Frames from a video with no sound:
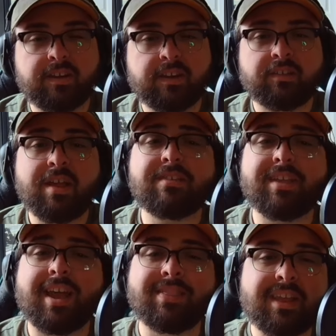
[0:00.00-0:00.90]
Because
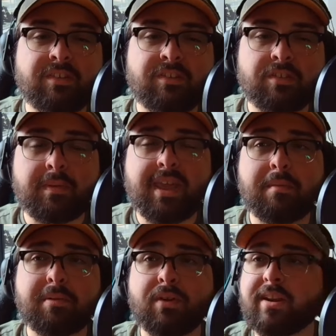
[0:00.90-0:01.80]
honestly, I think just being
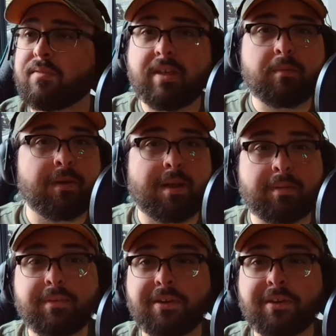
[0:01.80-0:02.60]
able to identify the problem,